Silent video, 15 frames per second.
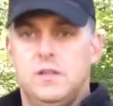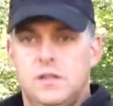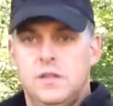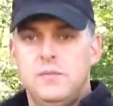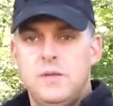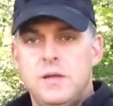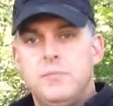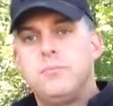
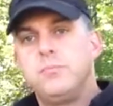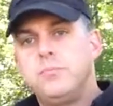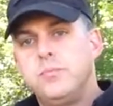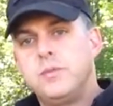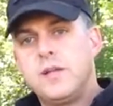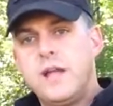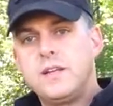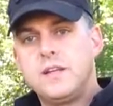let me
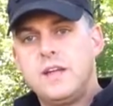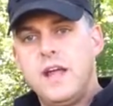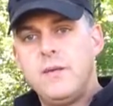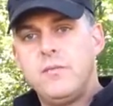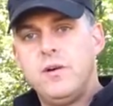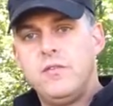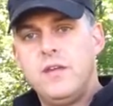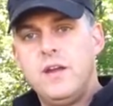take the
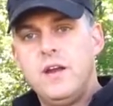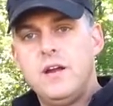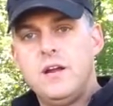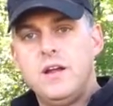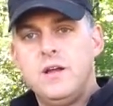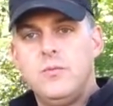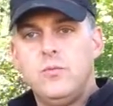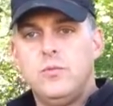camera over here
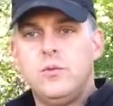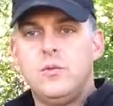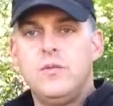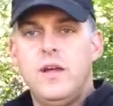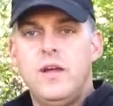and we'll do